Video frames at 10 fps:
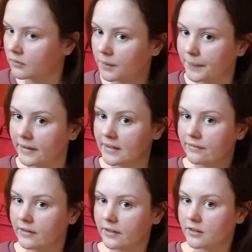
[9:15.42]
mean, they're
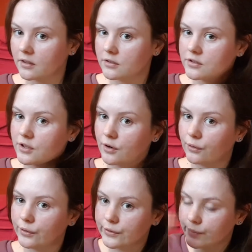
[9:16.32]
definitely like subtle
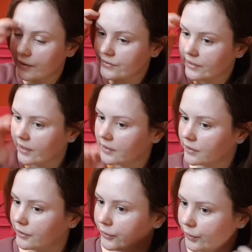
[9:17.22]
loose waves. They're kind of
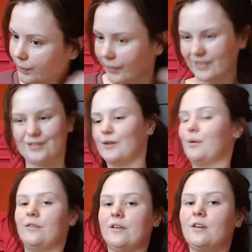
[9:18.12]
cute, but I don't know what
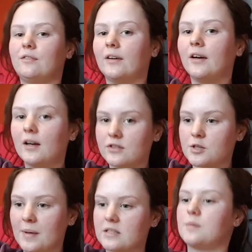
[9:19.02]
I think of it. I was
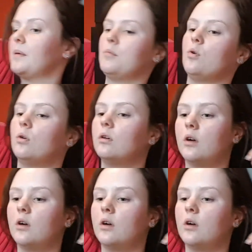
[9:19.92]
expecting a bit more.